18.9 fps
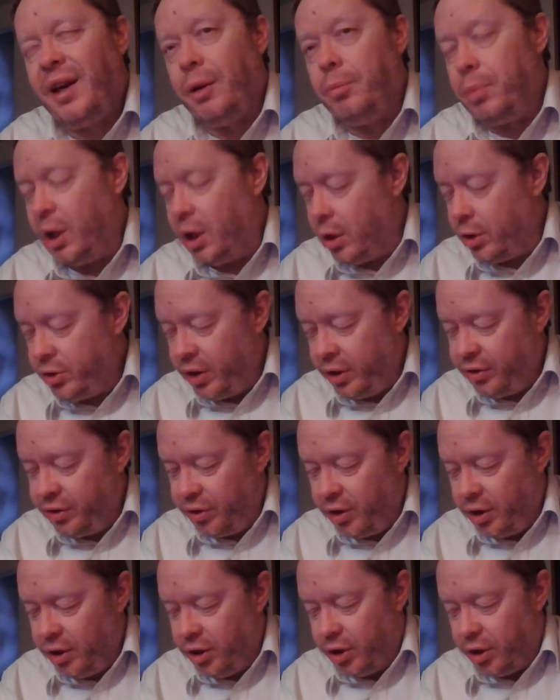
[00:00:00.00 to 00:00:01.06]
I apologize,
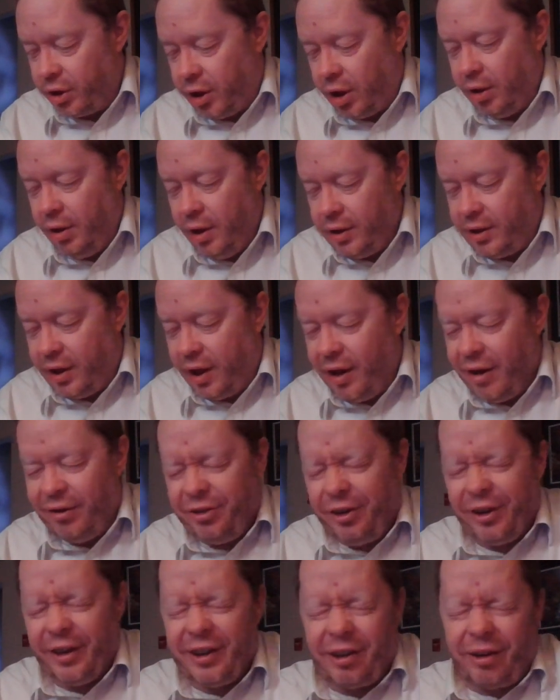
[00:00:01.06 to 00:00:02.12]

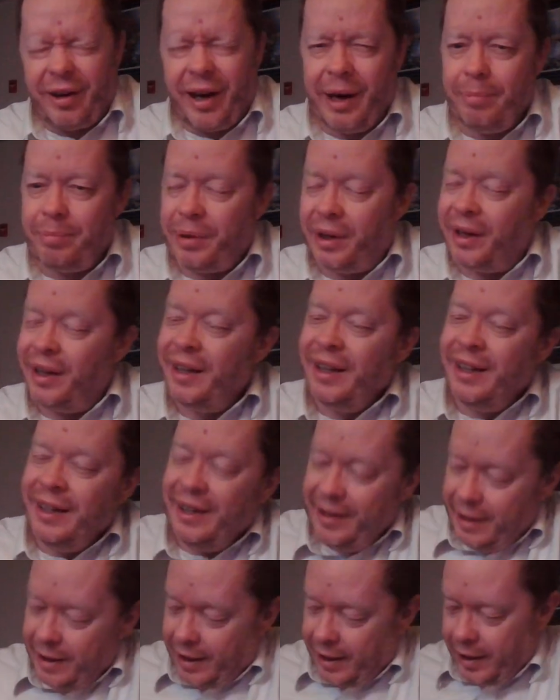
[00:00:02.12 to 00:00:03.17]
Undercover Grandpa,
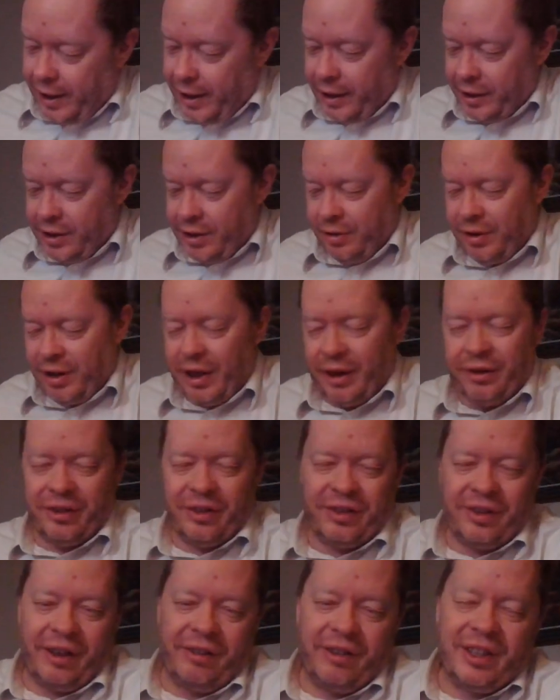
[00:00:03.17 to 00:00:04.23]

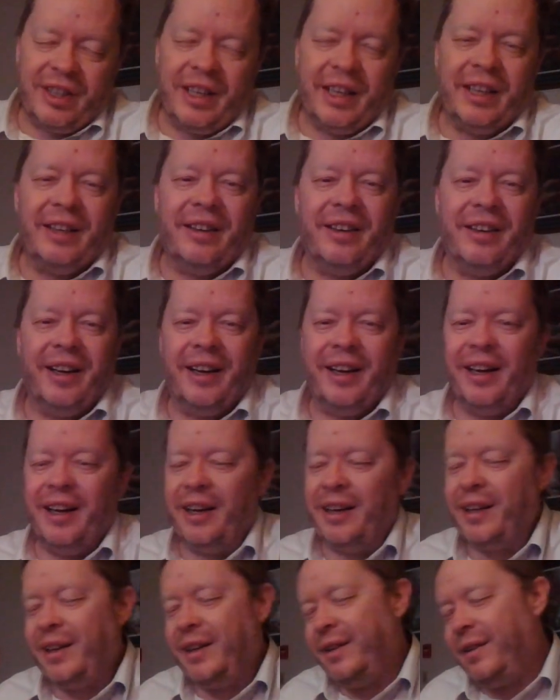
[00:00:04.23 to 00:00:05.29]
2017,
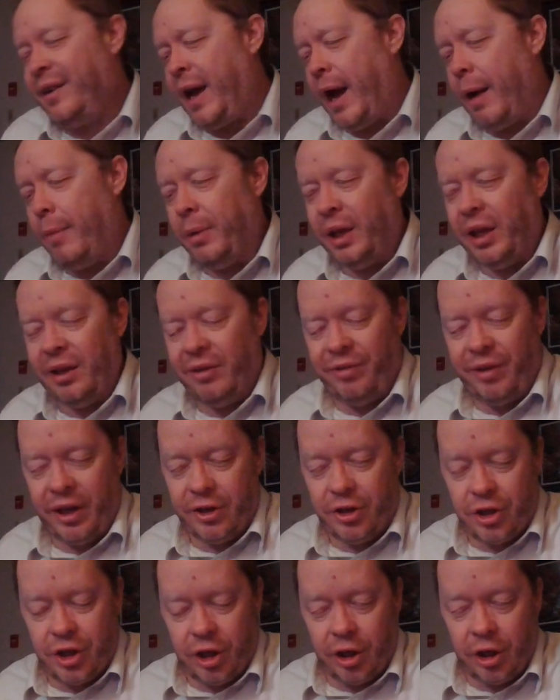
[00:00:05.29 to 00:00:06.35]
comedy
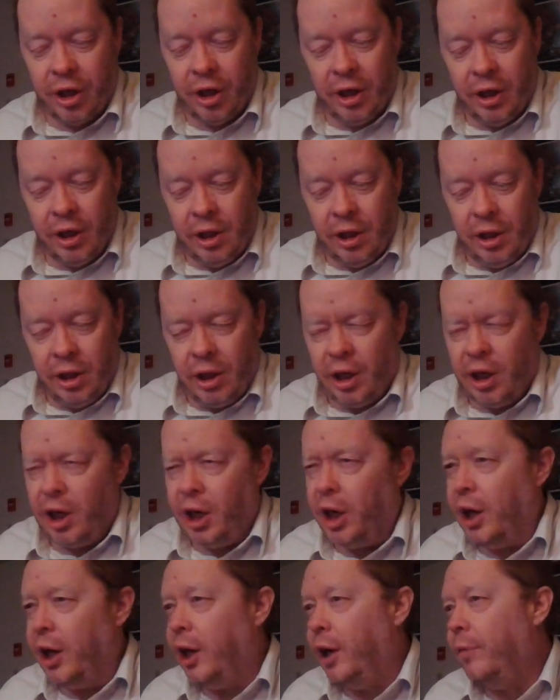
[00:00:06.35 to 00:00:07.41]
adventure.
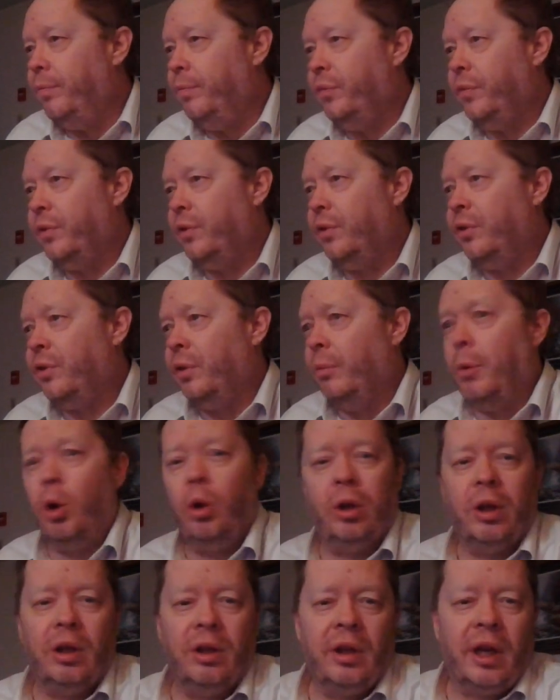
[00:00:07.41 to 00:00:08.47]
Some
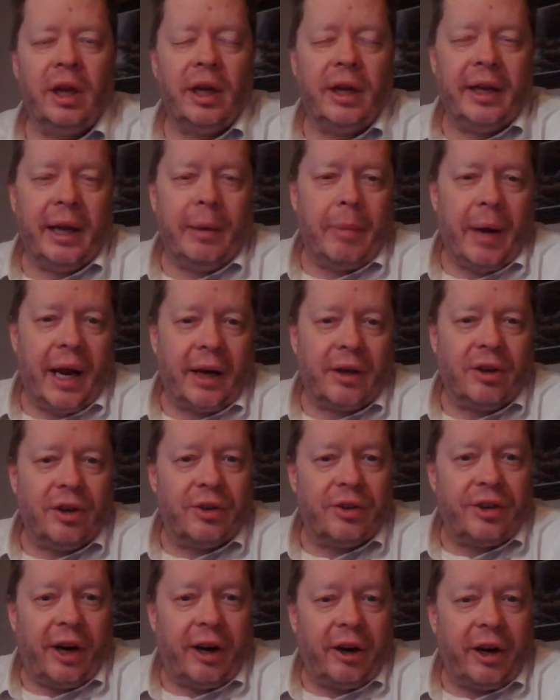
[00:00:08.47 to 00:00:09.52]
old name
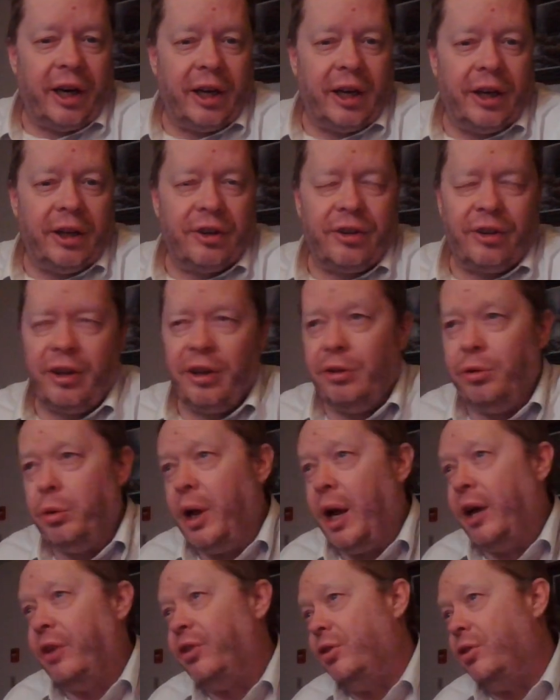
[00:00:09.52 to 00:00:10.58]
actors are in it, Lou
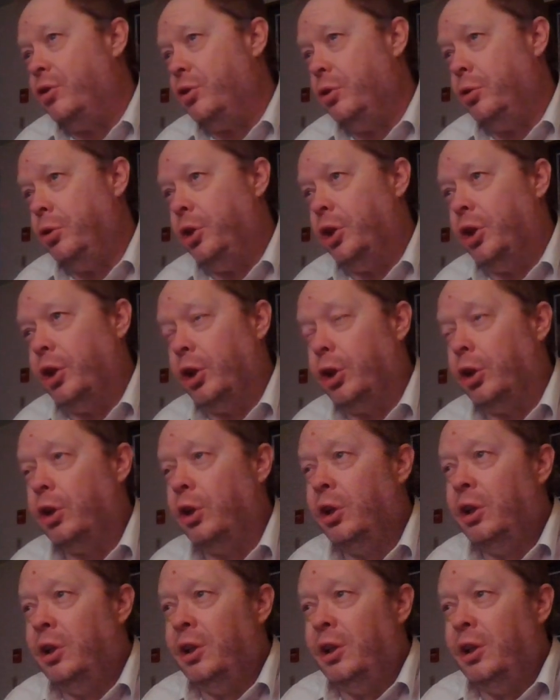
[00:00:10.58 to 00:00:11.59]
Gossett Jr.